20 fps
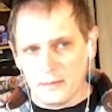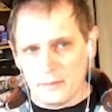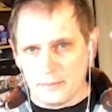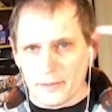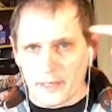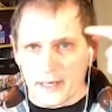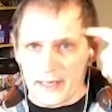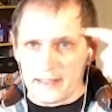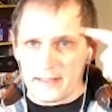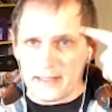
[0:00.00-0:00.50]

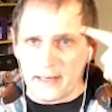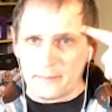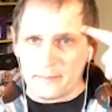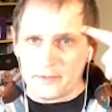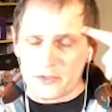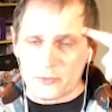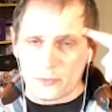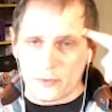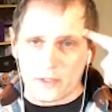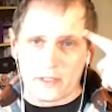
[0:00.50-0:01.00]
Brian
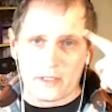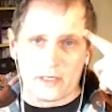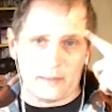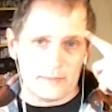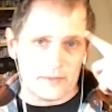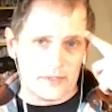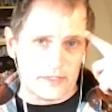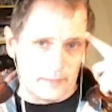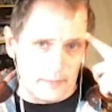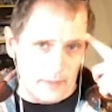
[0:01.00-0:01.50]
Detmer's work
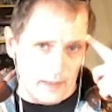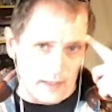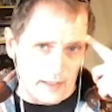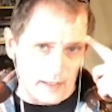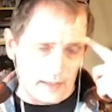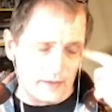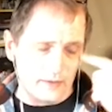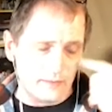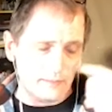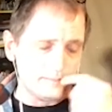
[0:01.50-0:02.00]
comes to
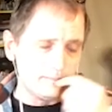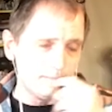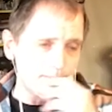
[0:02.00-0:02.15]
mind.